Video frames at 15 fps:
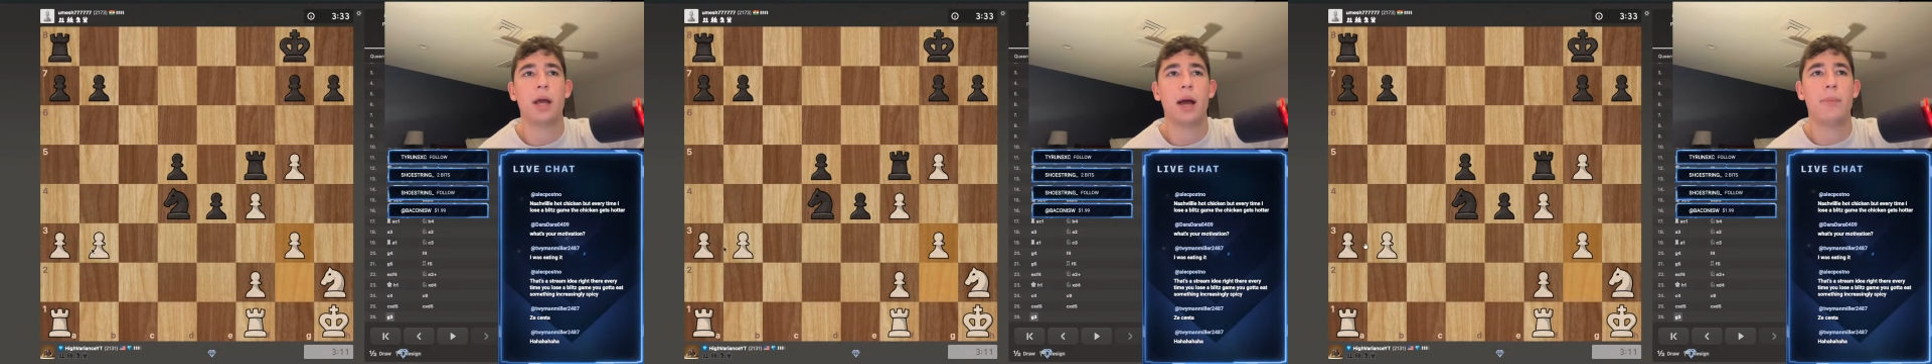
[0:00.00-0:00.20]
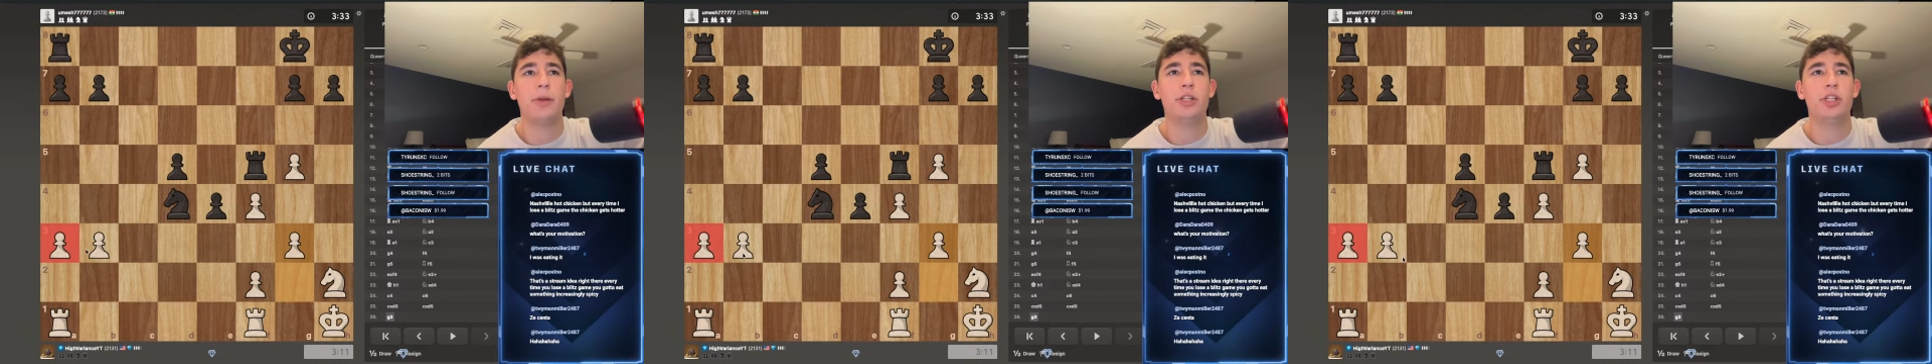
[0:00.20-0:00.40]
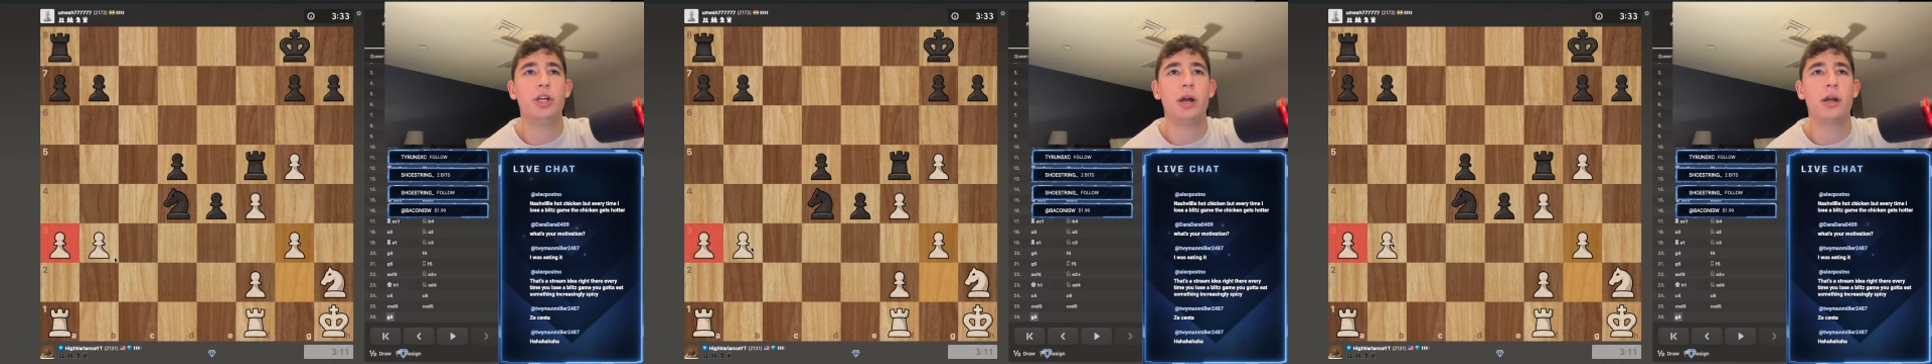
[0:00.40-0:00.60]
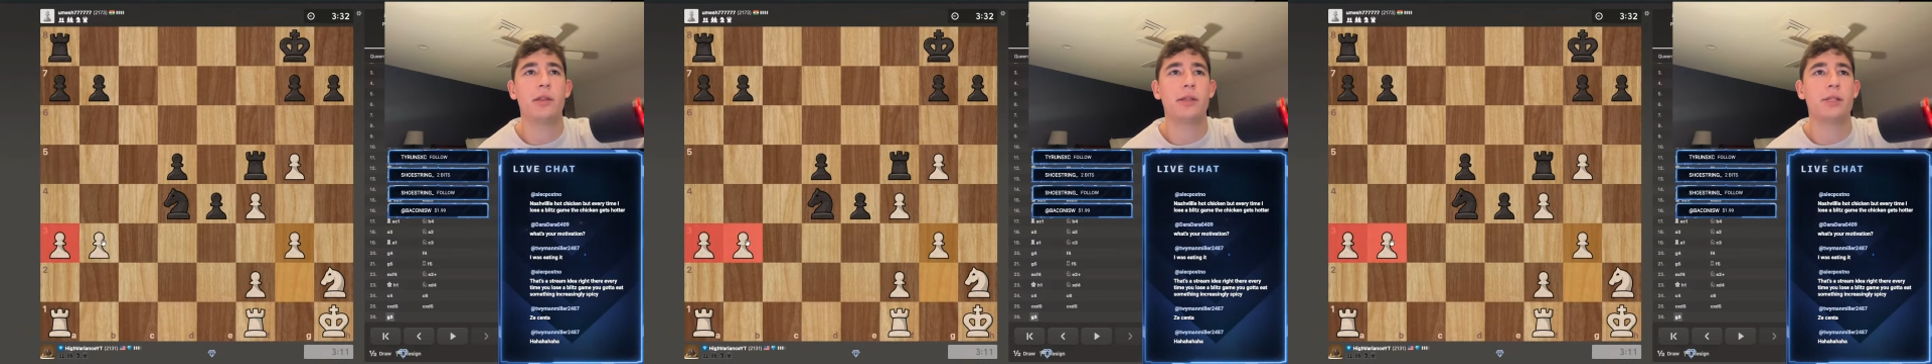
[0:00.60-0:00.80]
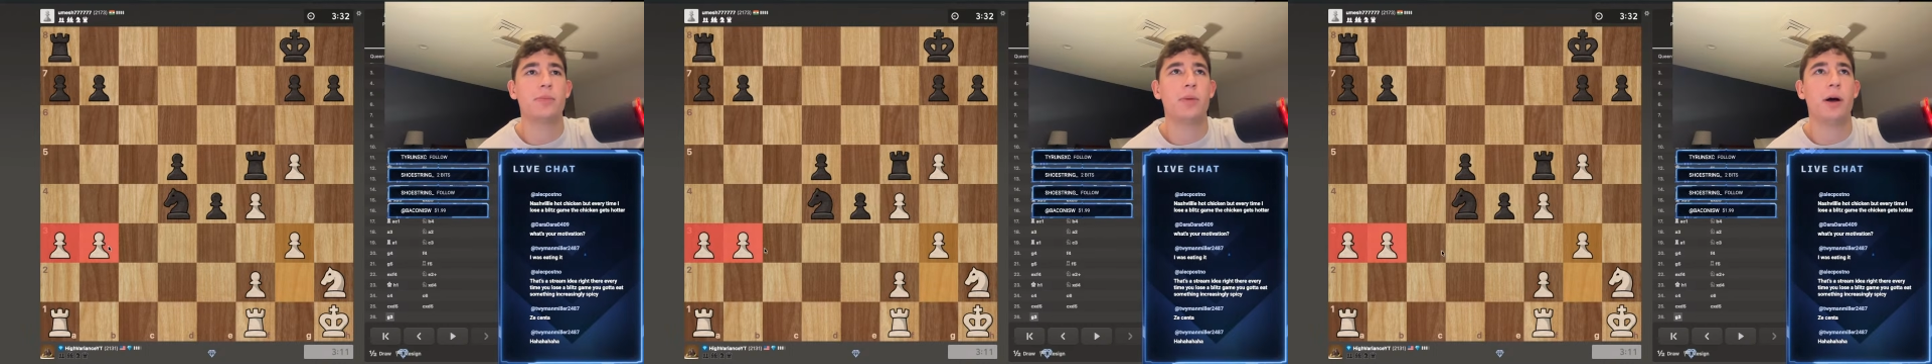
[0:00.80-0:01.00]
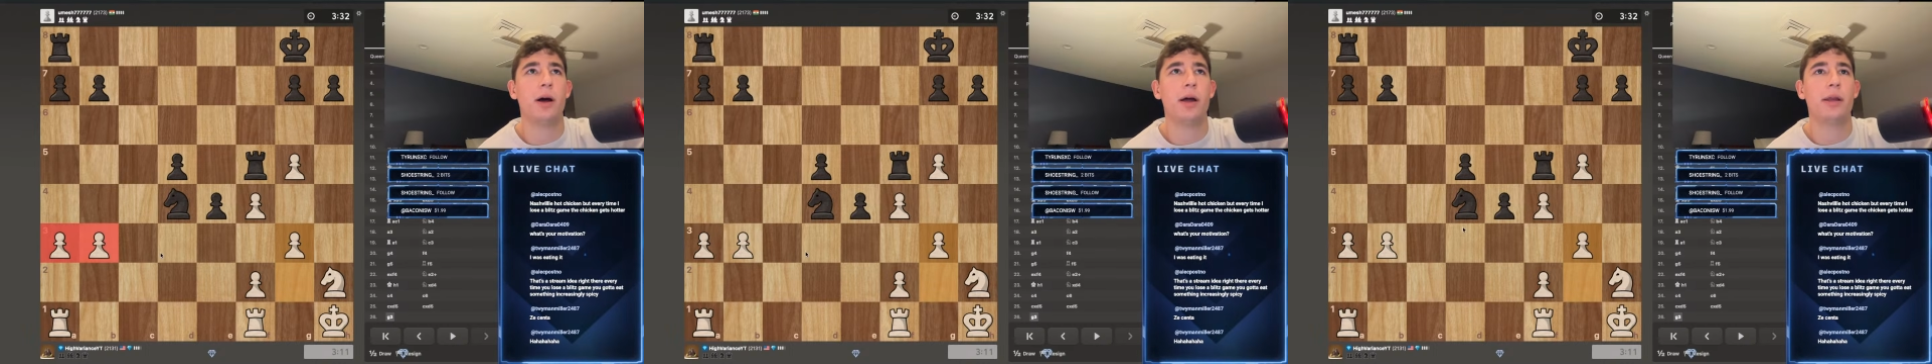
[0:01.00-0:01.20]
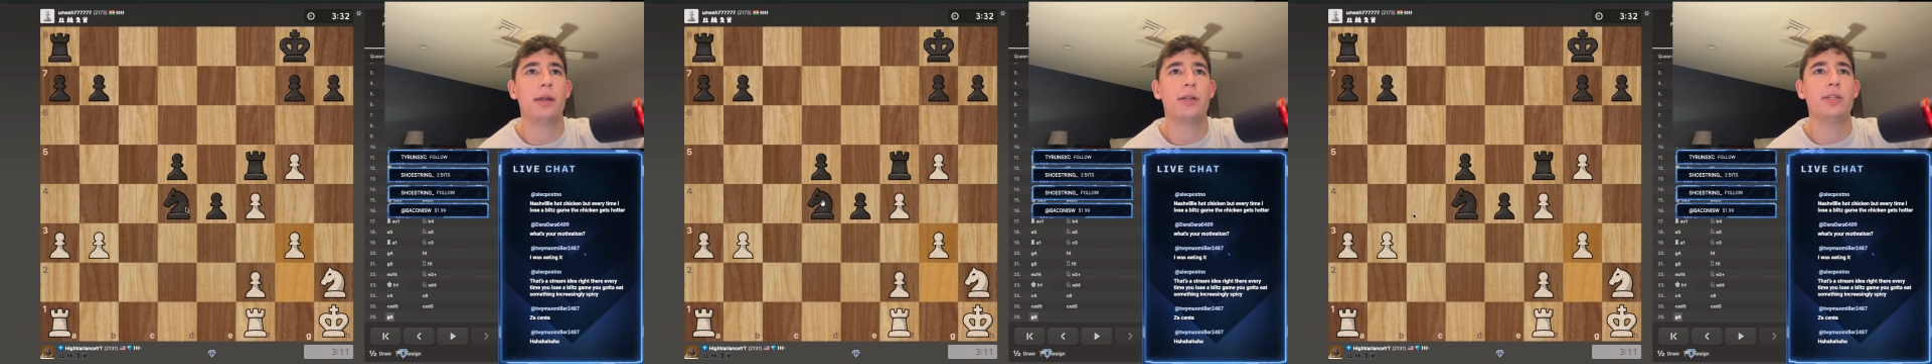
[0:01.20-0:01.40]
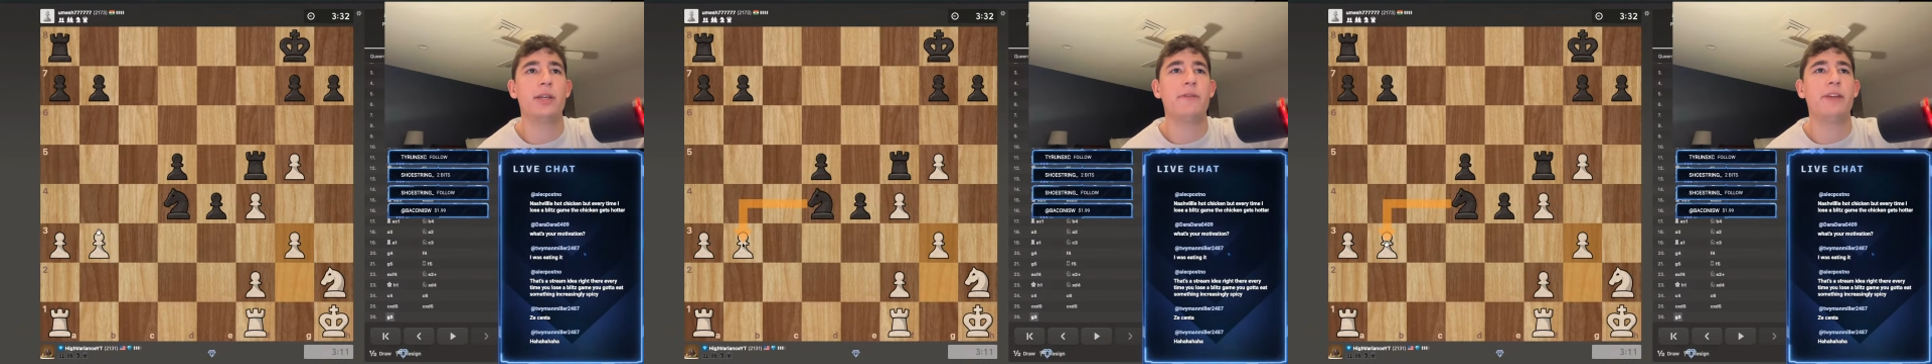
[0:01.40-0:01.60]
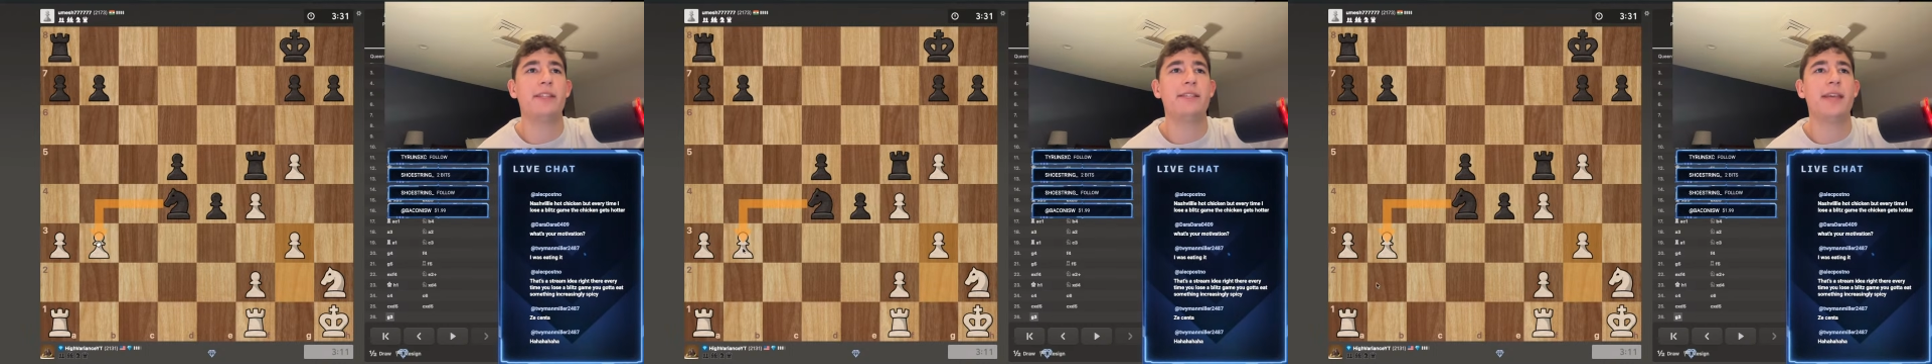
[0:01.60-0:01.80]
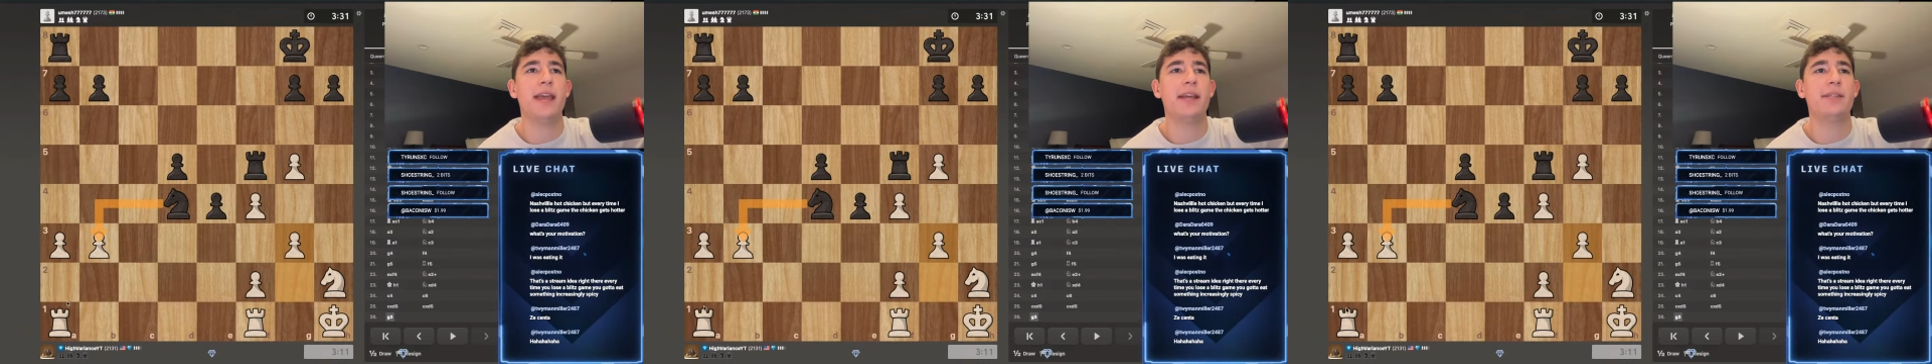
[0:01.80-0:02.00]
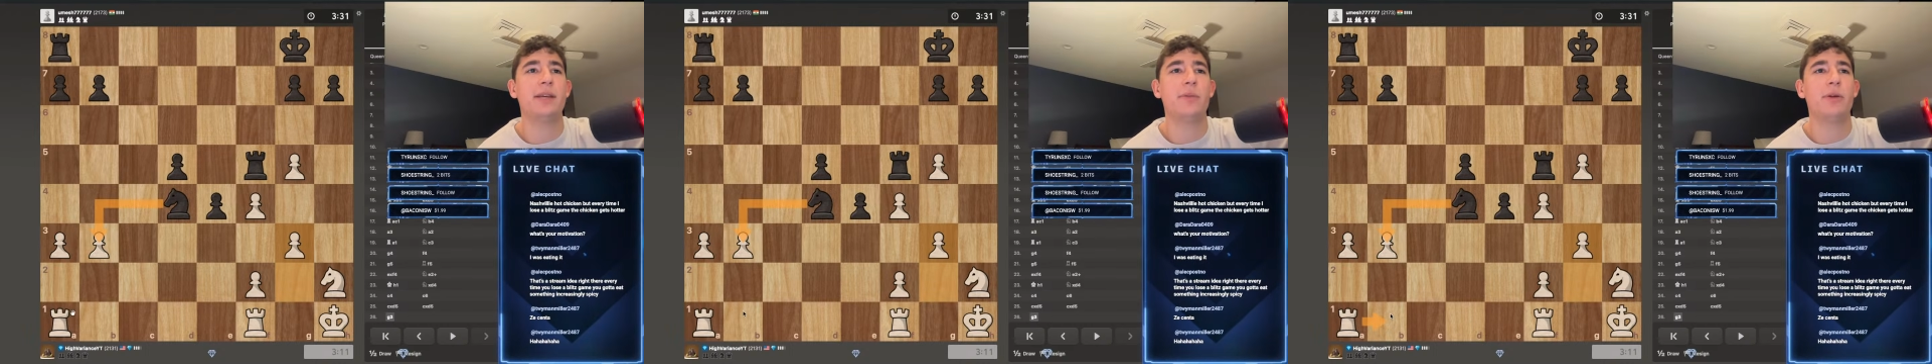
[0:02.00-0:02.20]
I'm going to chuck this pawn. Because if he takes it,